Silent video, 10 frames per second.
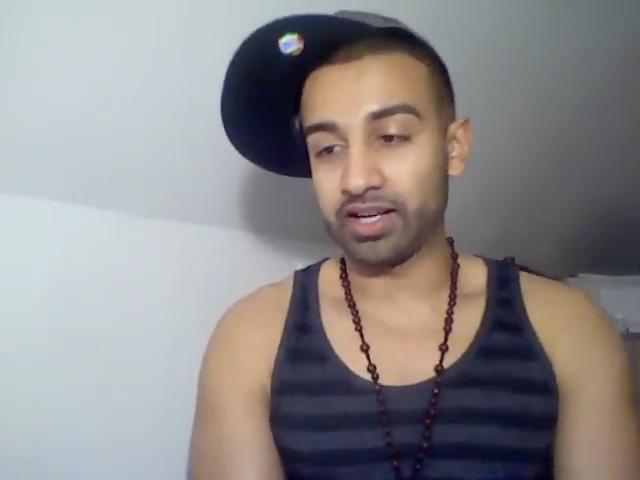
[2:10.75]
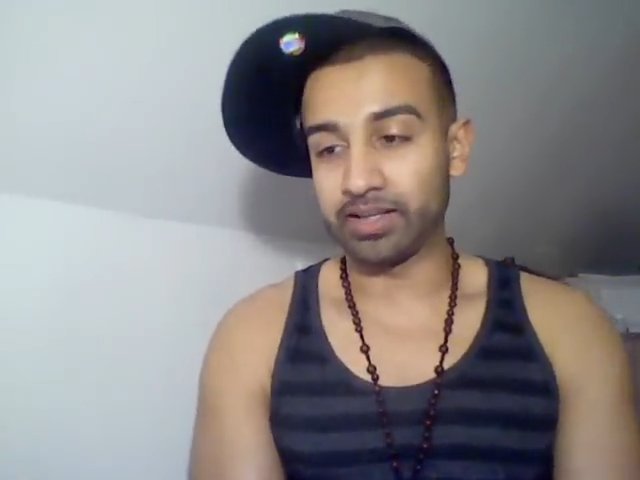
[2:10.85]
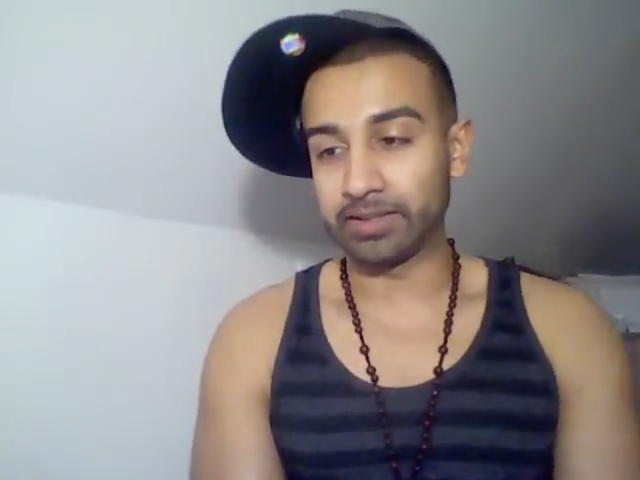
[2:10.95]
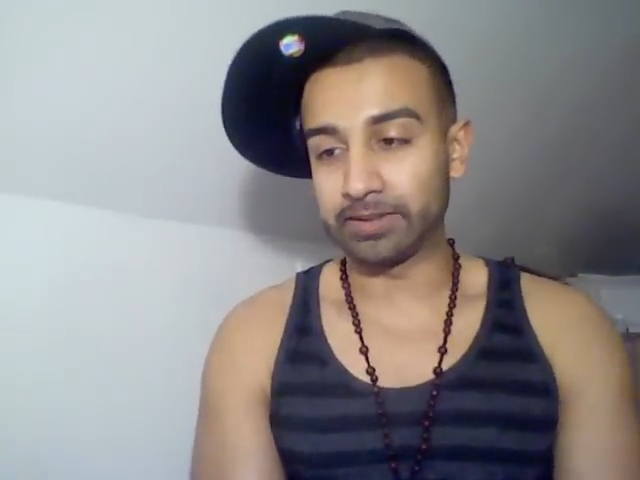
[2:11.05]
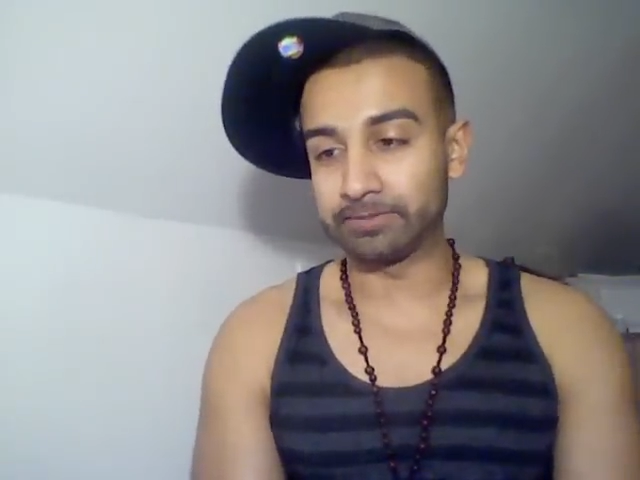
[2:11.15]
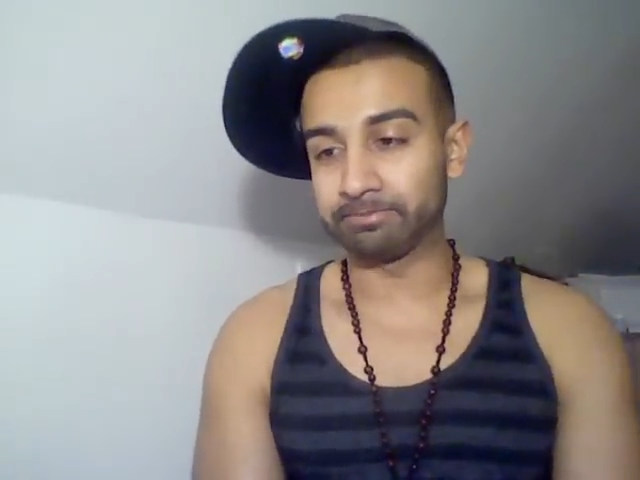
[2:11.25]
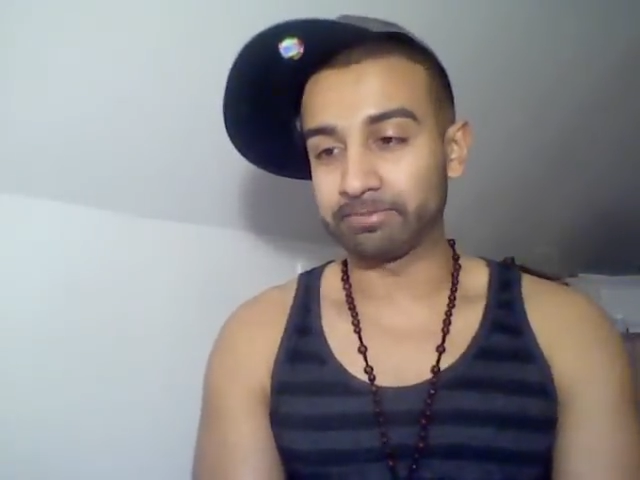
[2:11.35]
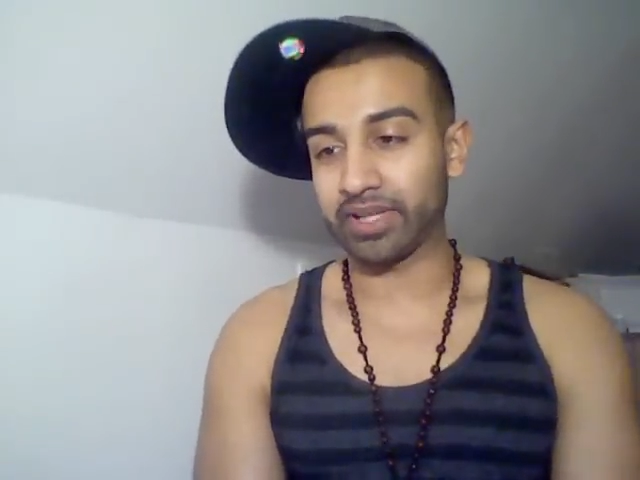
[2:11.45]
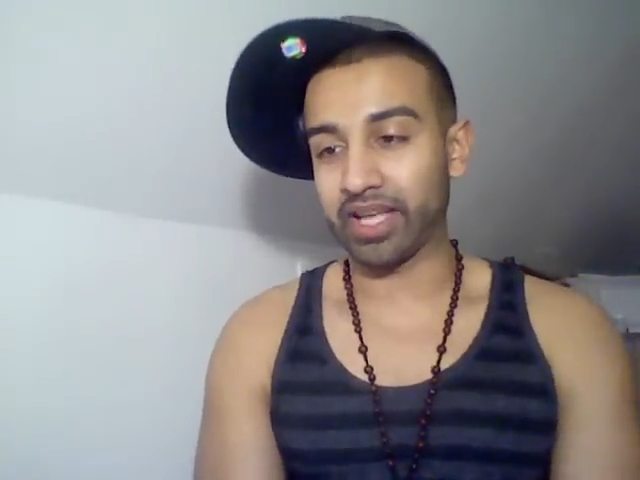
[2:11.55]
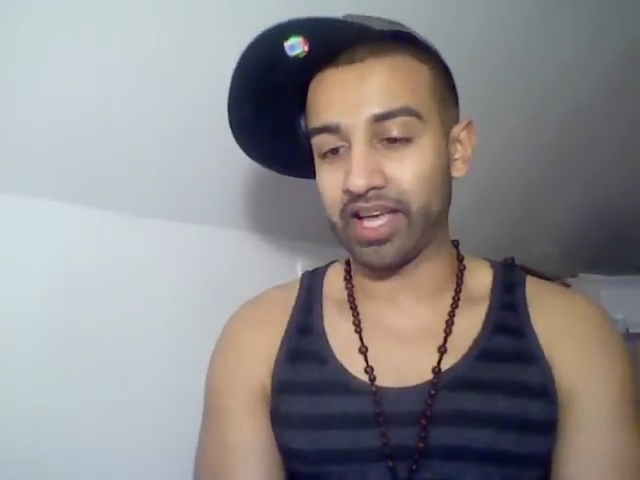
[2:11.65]
and
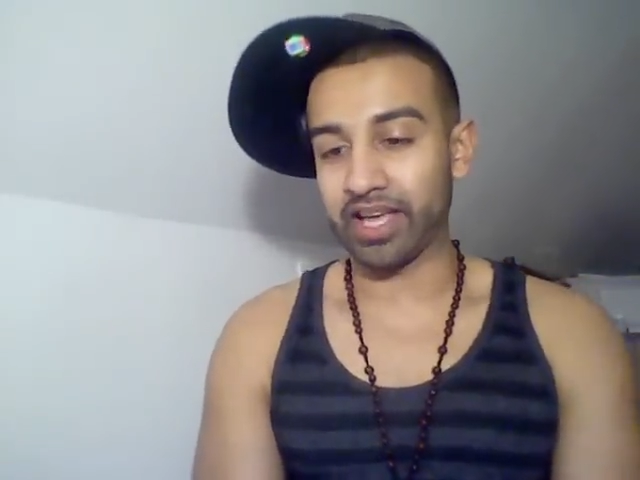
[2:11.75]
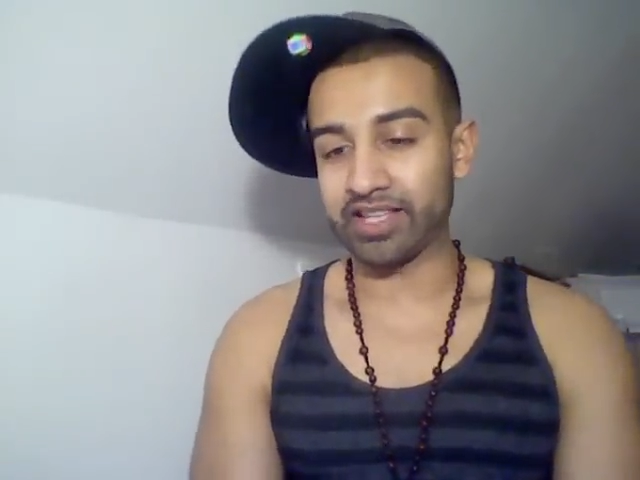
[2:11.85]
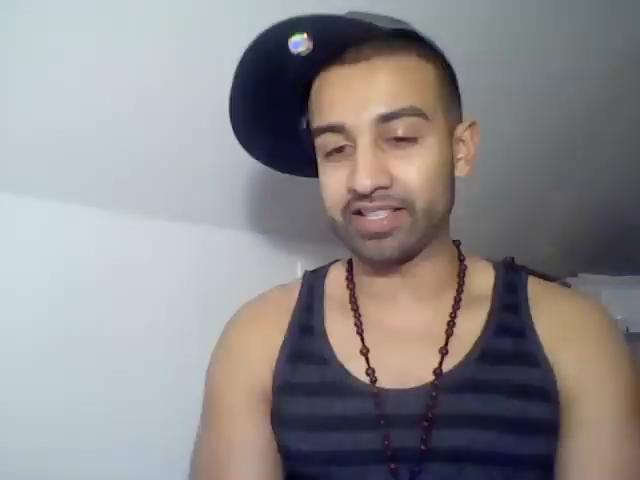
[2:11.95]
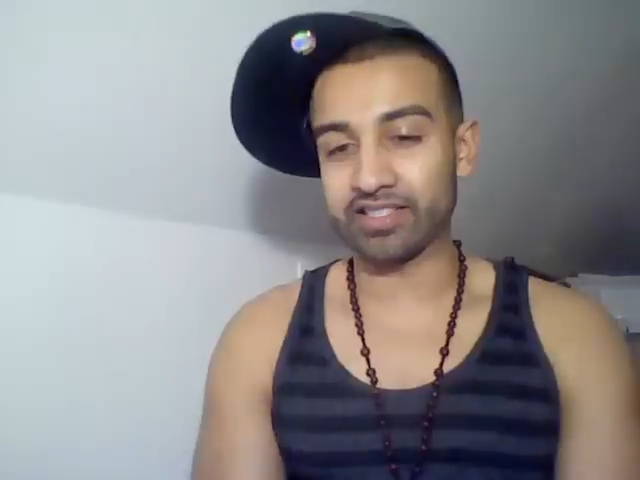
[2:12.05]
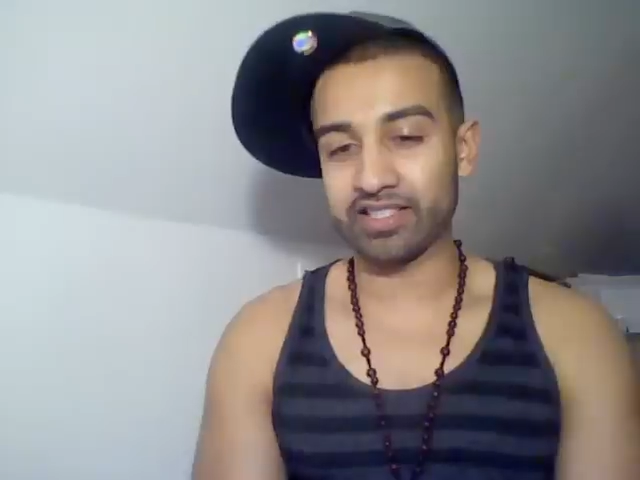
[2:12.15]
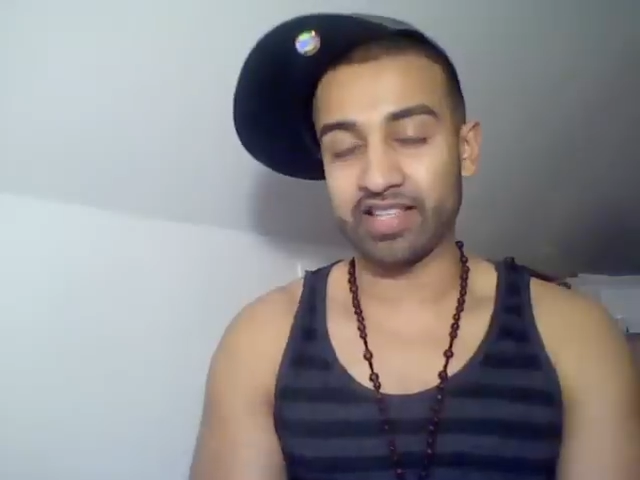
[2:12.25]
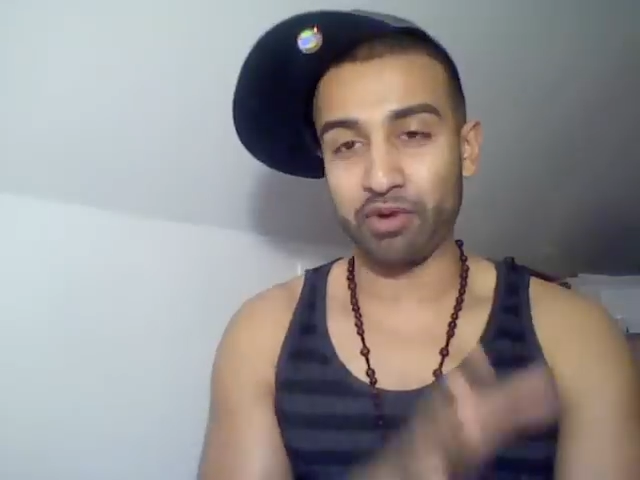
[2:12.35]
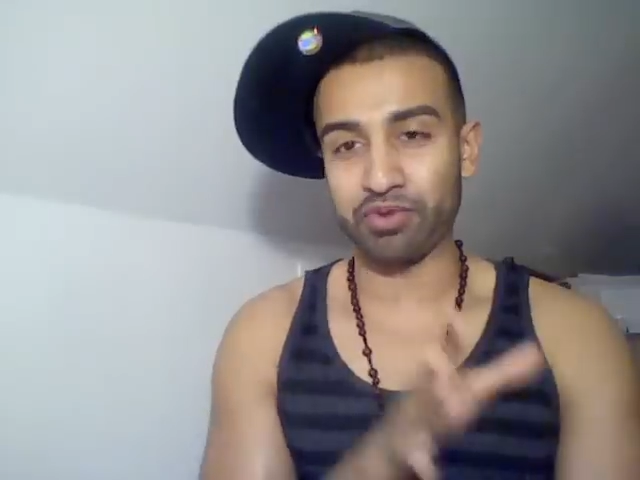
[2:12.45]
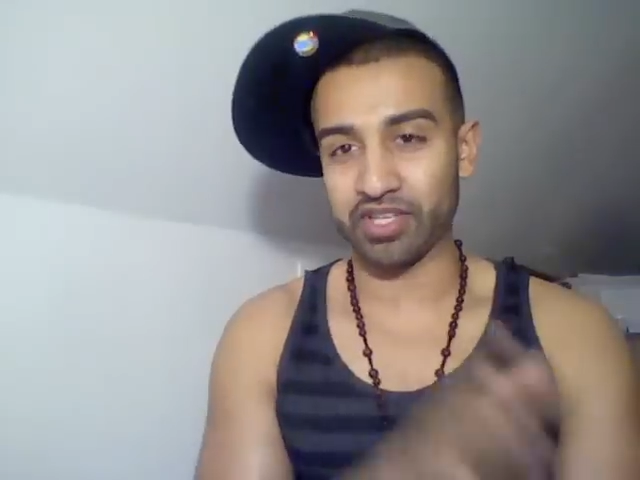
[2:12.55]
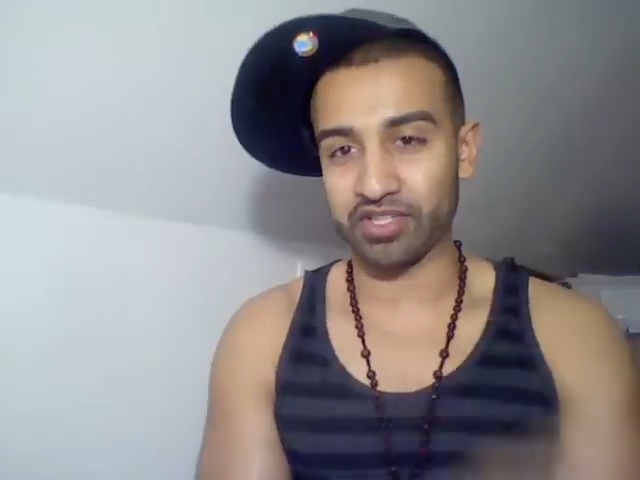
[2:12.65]

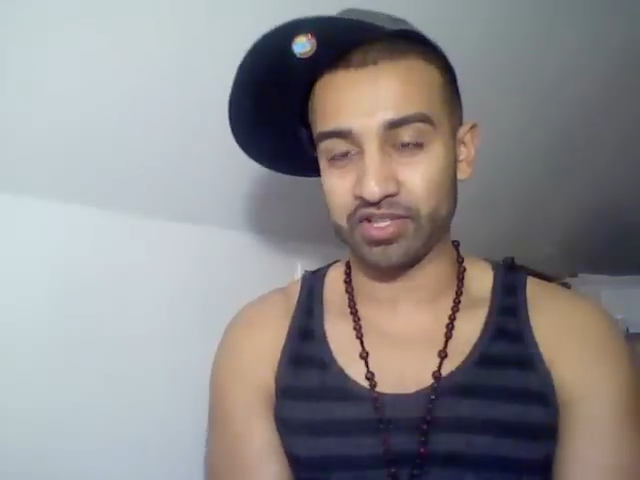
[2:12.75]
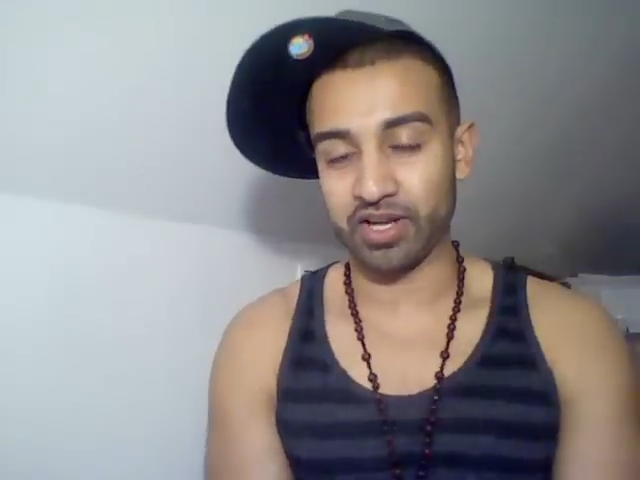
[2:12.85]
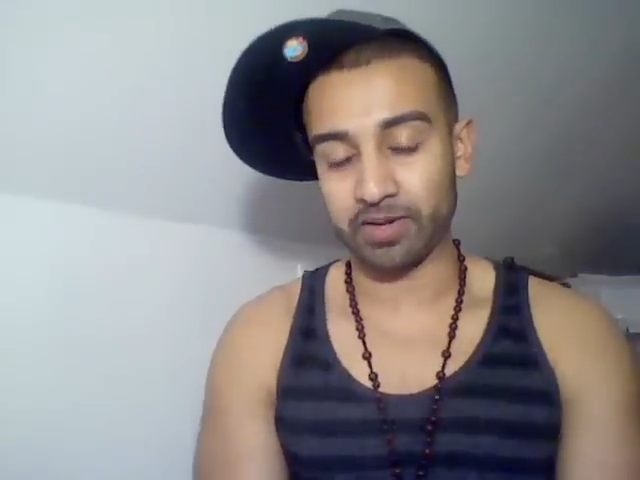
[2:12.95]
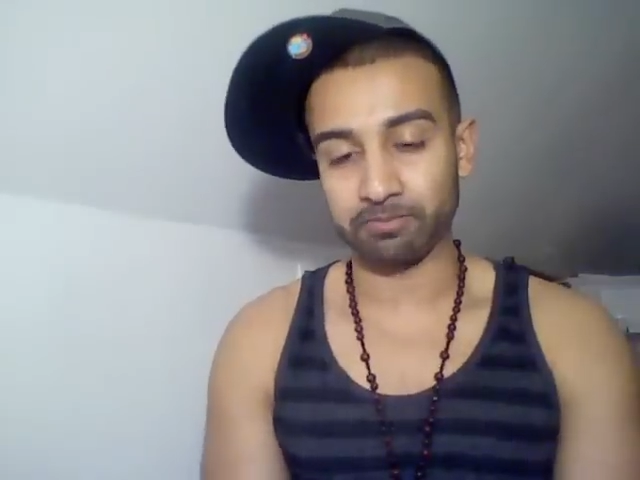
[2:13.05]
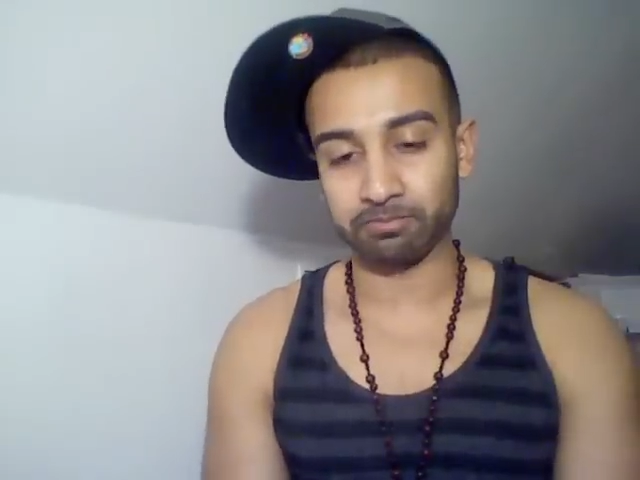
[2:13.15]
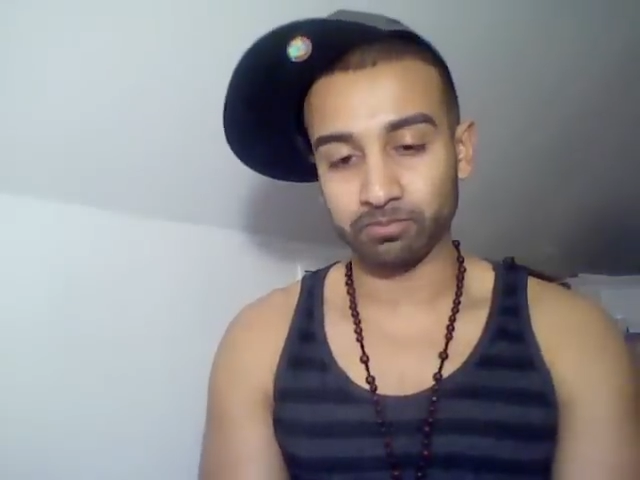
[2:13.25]
that was yesterday.